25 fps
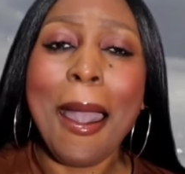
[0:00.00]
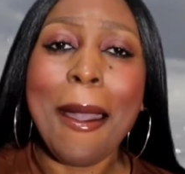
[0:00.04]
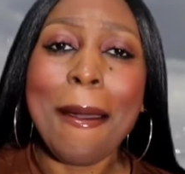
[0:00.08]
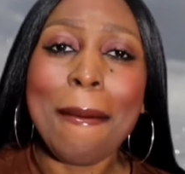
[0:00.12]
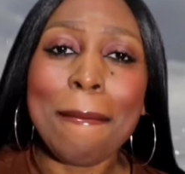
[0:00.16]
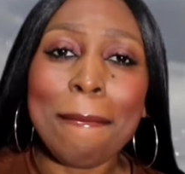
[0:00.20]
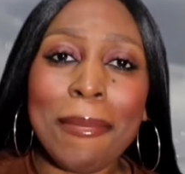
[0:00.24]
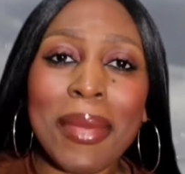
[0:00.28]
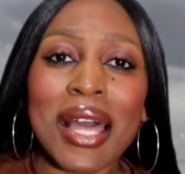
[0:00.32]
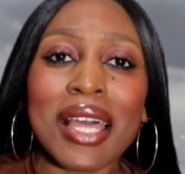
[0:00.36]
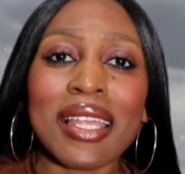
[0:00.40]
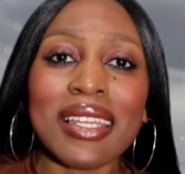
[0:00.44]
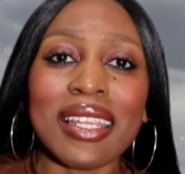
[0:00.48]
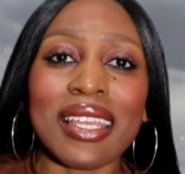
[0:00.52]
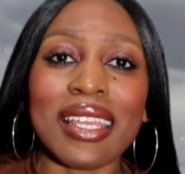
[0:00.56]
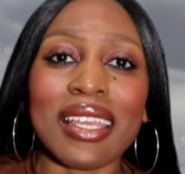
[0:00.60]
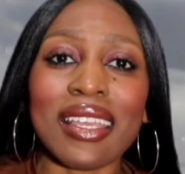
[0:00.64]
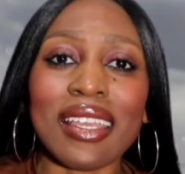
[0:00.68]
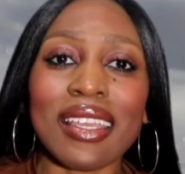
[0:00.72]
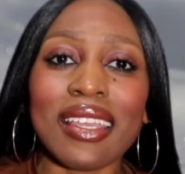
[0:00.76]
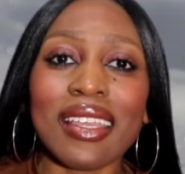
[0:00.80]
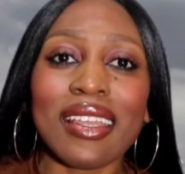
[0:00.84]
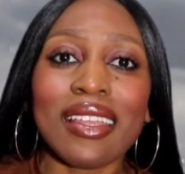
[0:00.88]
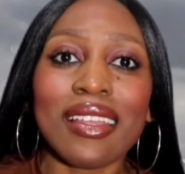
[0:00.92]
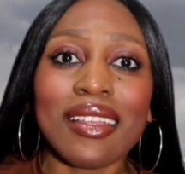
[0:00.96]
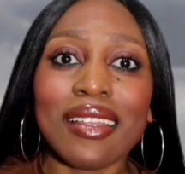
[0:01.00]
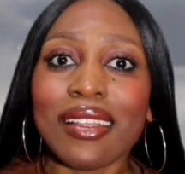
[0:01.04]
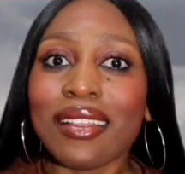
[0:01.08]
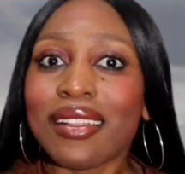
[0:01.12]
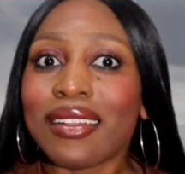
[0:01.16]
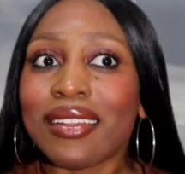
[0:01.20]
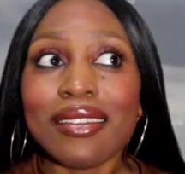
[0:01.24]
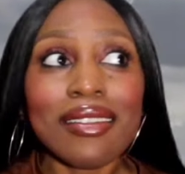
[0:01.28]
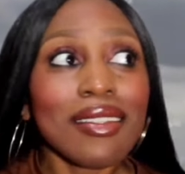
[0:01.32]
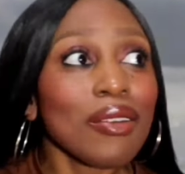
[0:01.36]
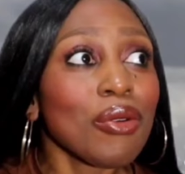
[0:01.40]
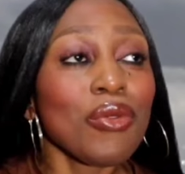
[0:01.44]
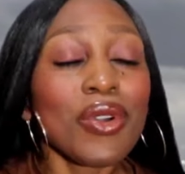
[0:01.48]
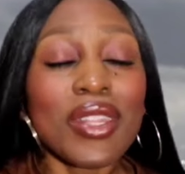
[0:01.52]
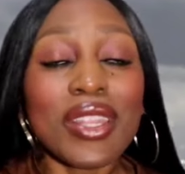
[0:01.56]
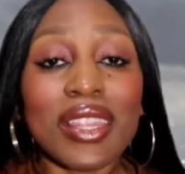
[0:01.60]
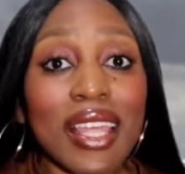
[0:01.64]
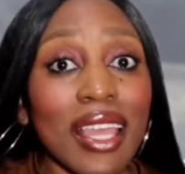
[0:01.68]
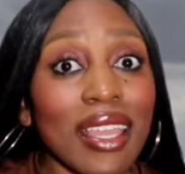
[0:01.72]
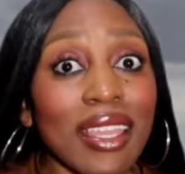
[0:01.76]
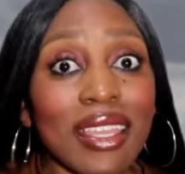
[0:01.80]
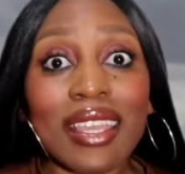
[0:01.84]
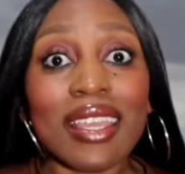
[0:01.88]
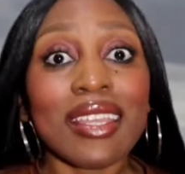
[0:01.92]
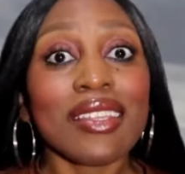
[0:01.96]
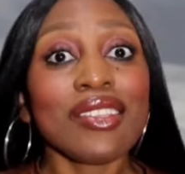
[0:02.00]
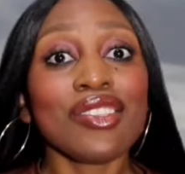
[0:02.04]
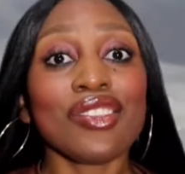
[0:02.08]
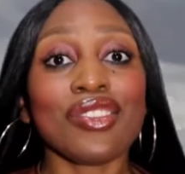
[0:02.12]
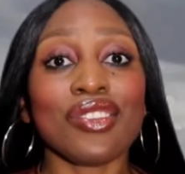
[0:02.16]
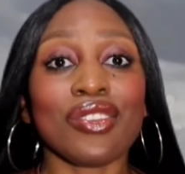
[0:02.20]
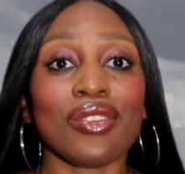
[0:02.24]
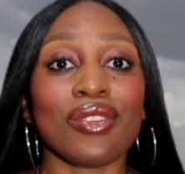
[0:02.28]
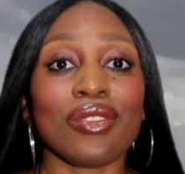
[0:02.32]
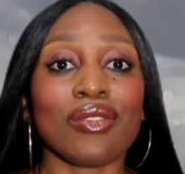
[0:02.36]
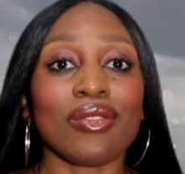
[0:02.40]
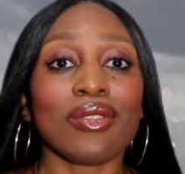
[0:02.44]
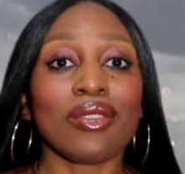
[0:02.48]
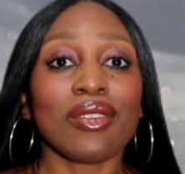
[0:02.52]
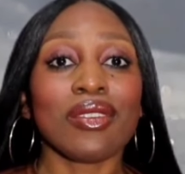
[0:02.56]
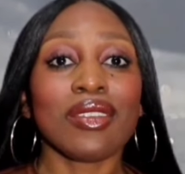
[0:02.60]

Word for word: money? Look what that gets you.